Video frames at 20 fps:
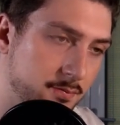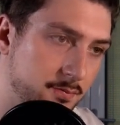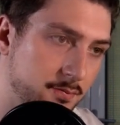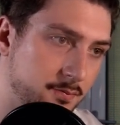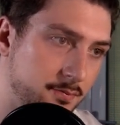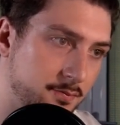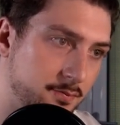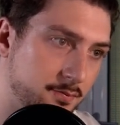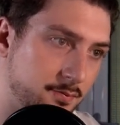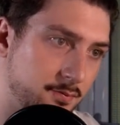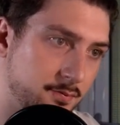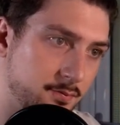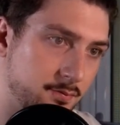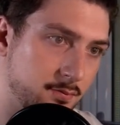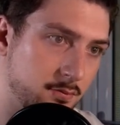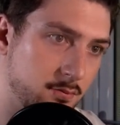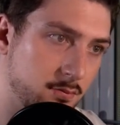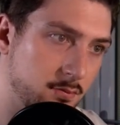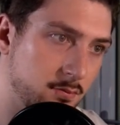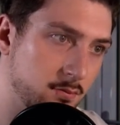
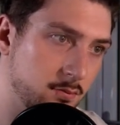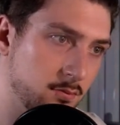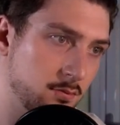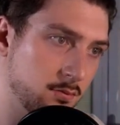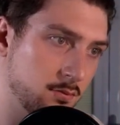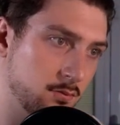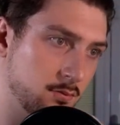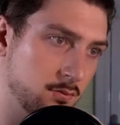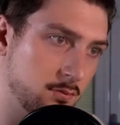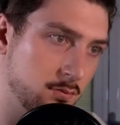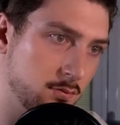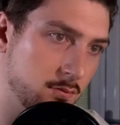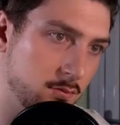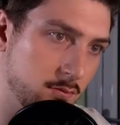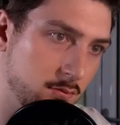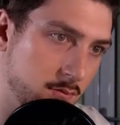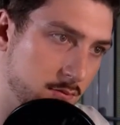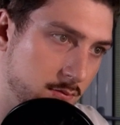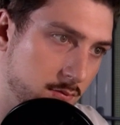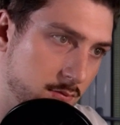
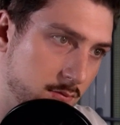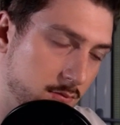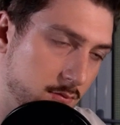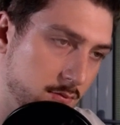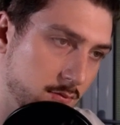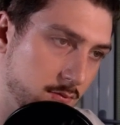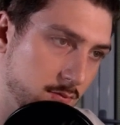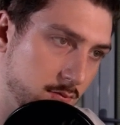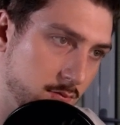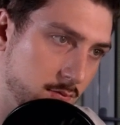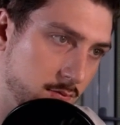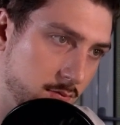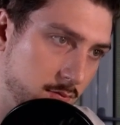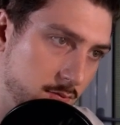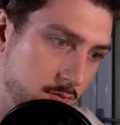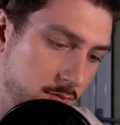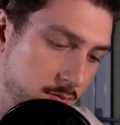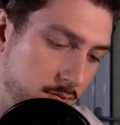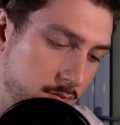No one is speaking in this clip.